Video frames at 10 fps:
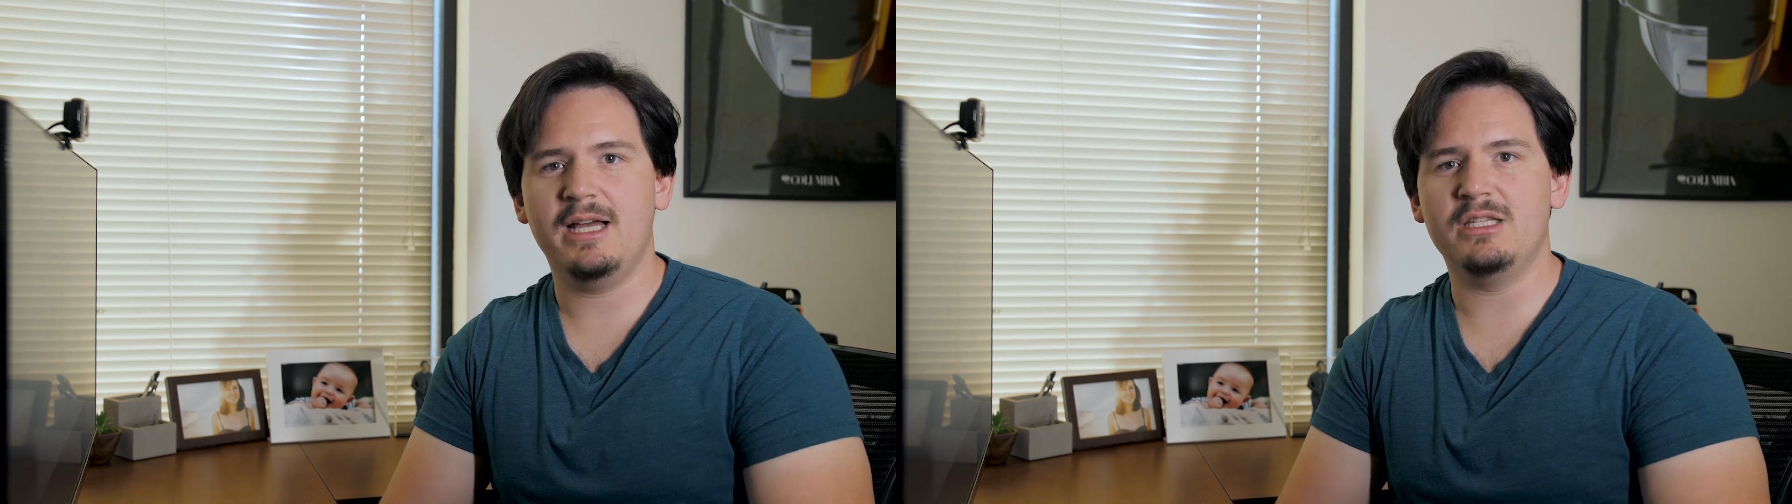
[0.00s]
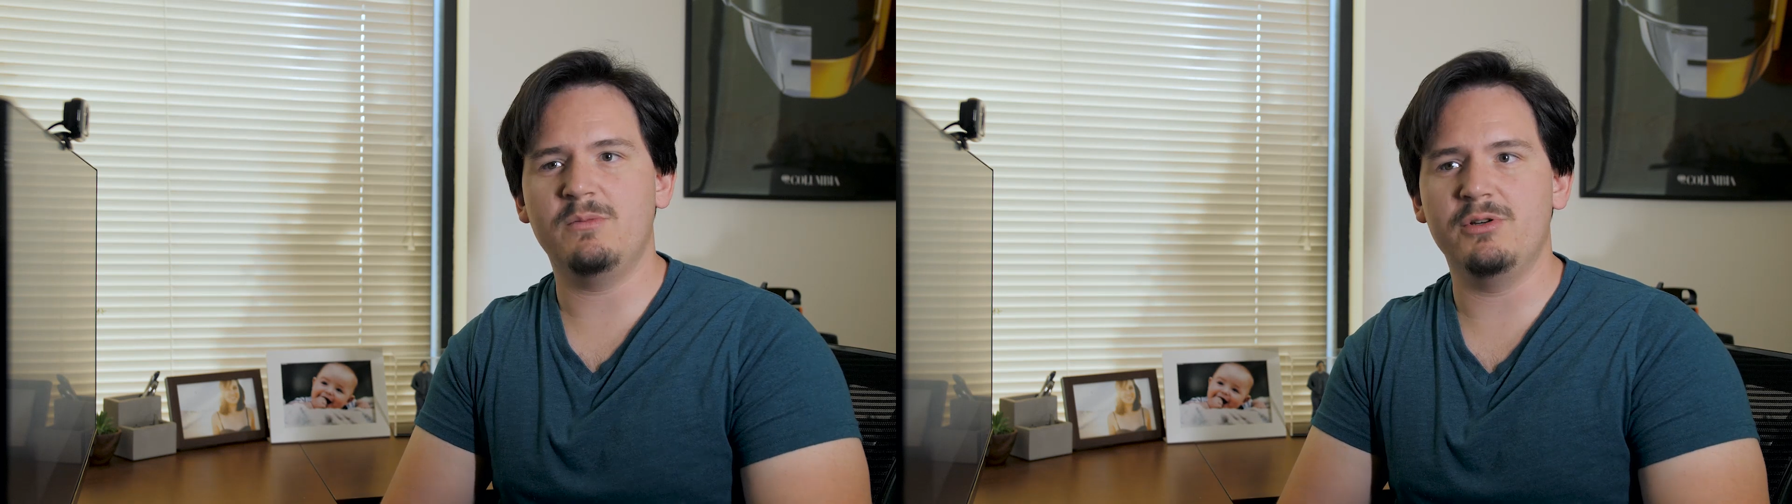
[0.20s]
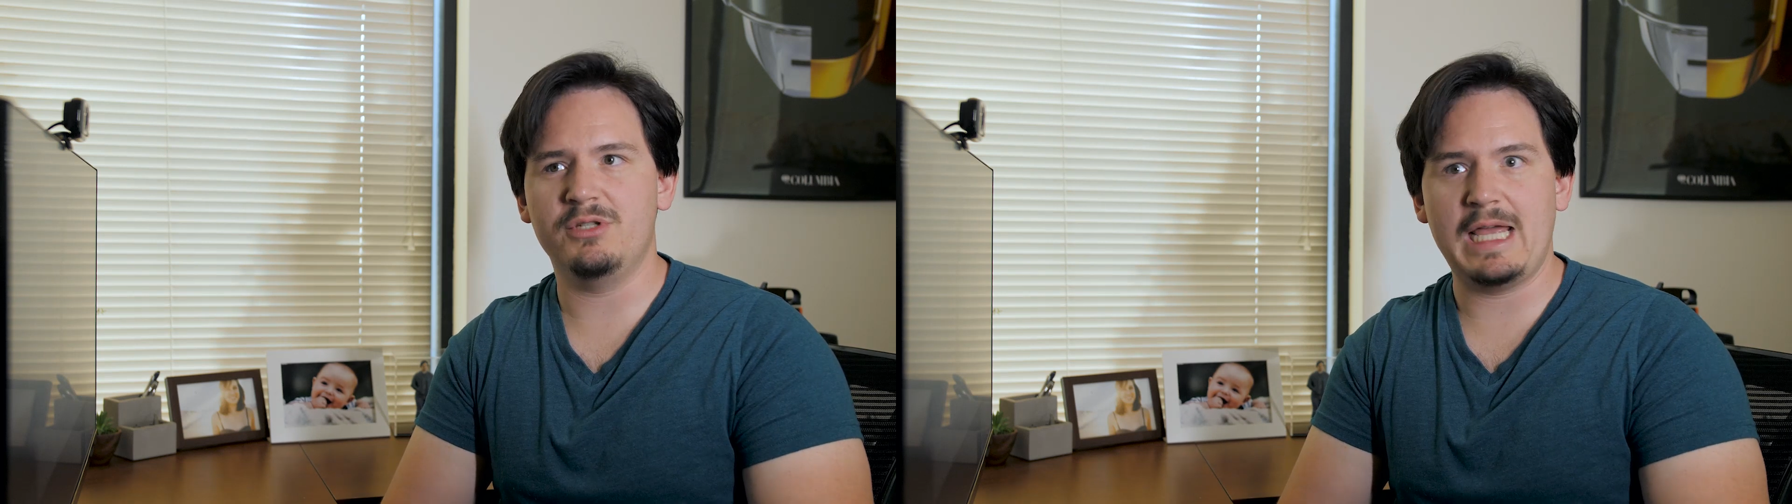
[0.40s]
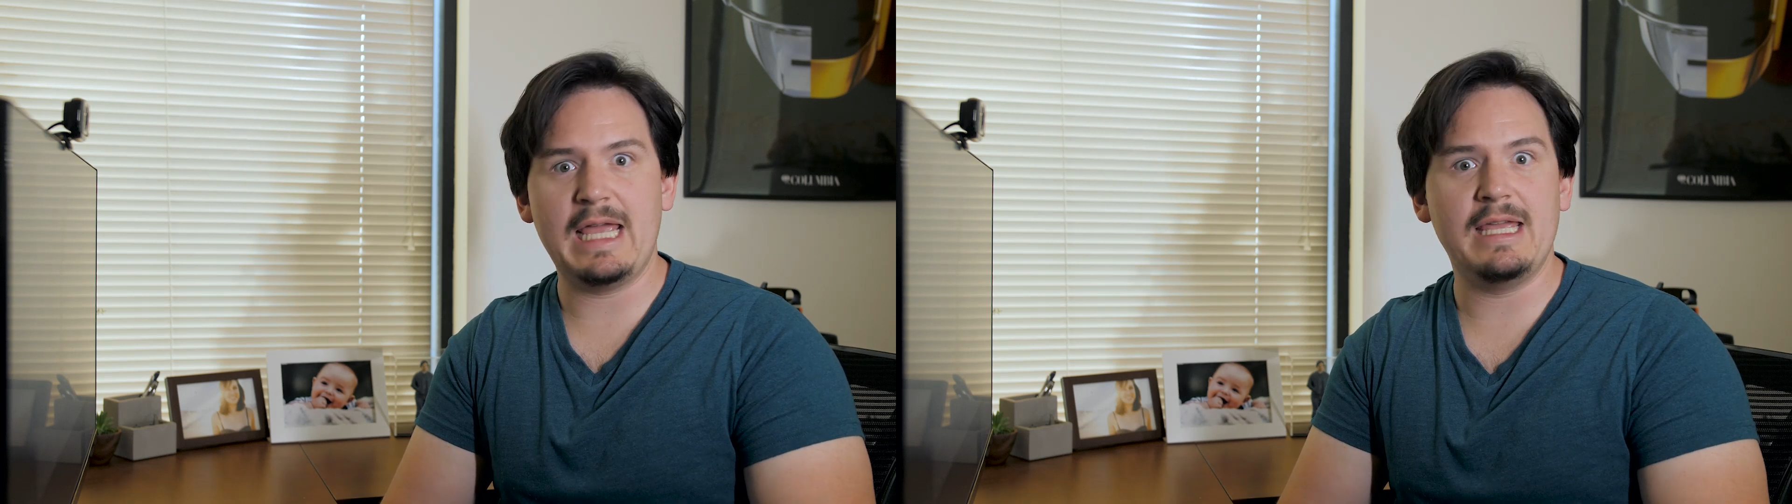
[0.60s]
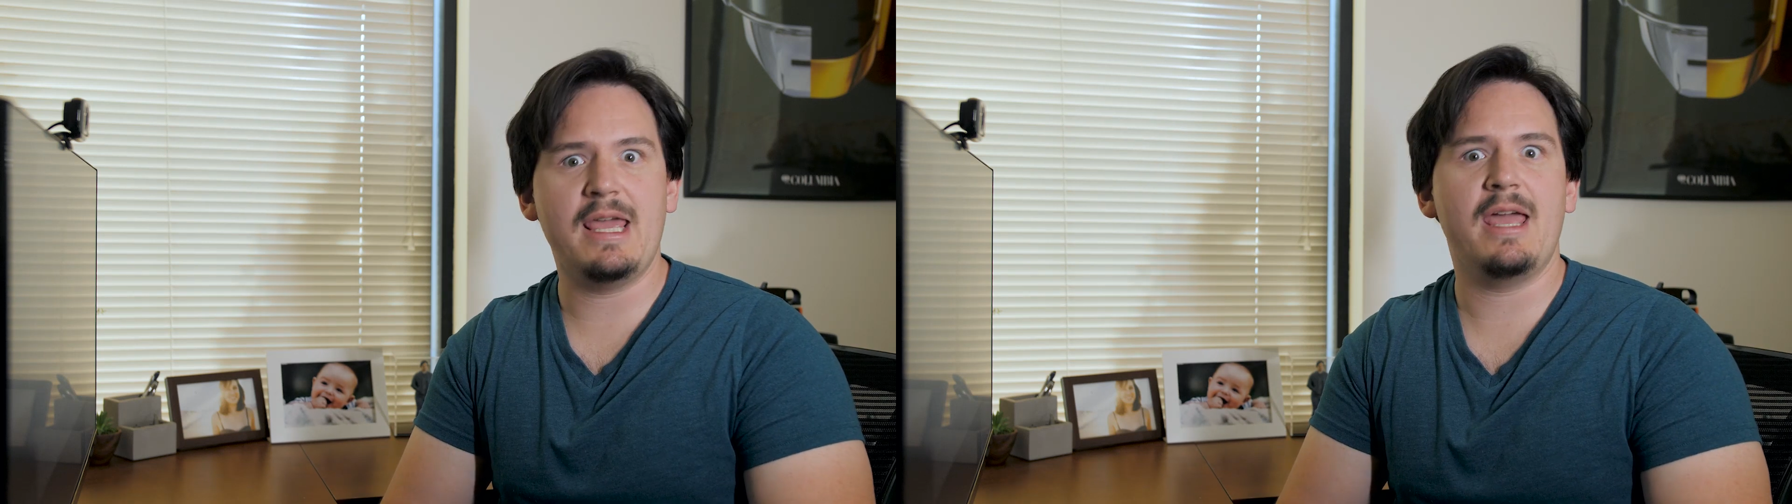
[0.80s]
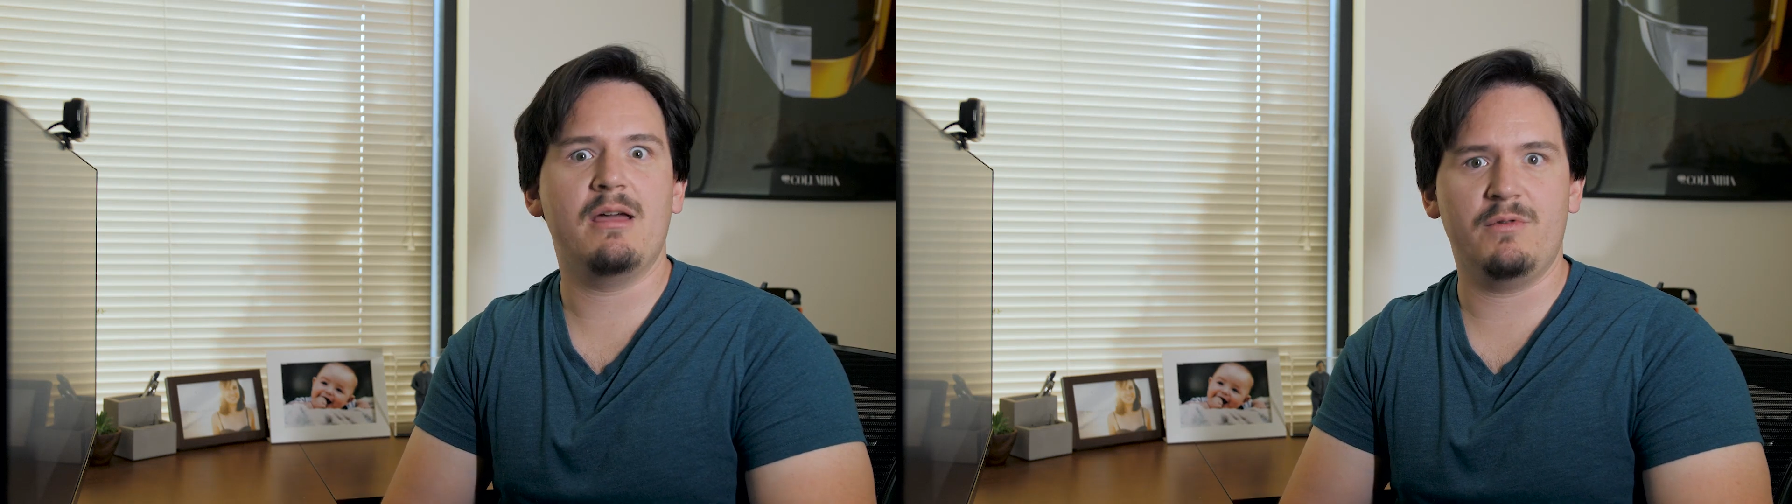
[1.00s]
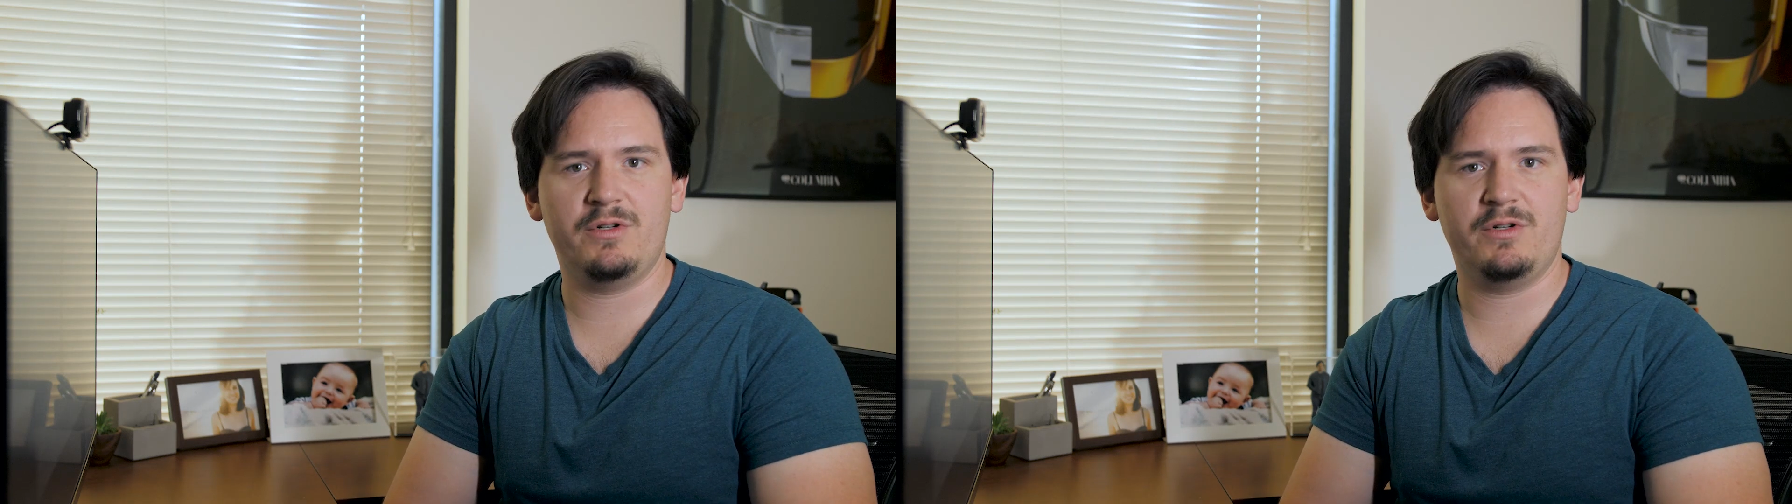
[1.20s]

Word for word: as opposed to ACAM